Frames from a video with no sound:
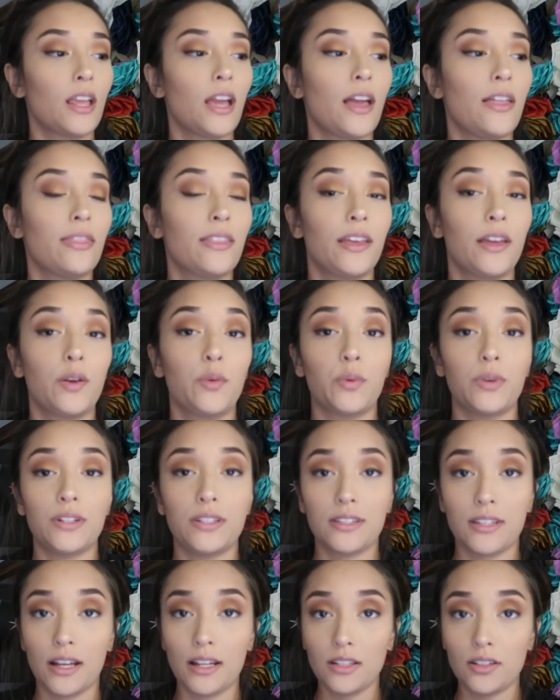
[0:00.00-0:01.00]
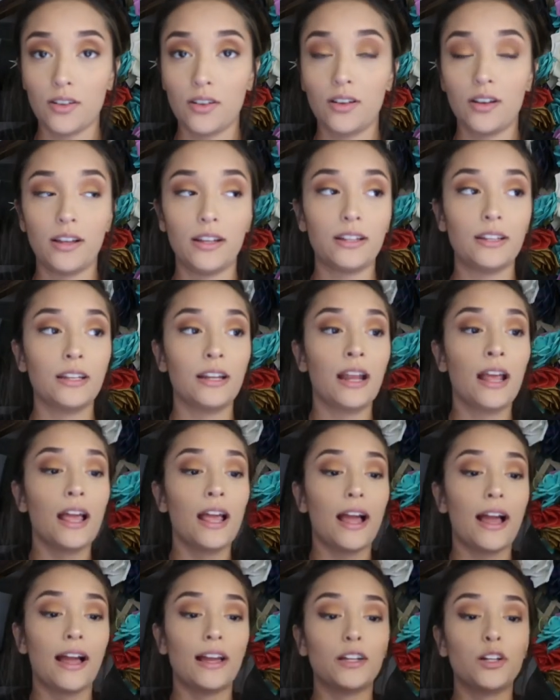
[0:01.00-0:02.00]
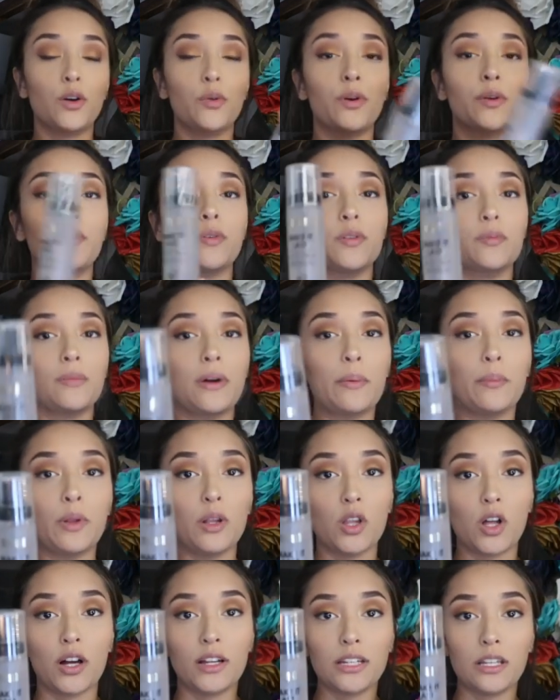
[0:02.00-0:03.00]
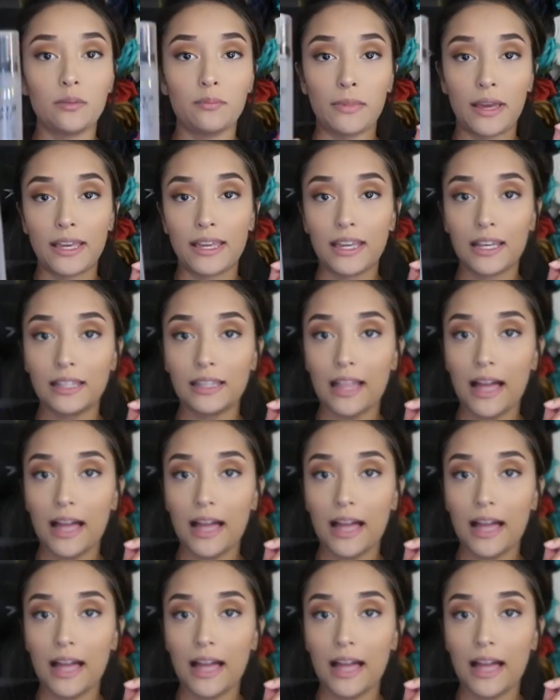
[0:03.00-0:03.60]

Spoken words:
And then once that's on, I go in with my Milani Make It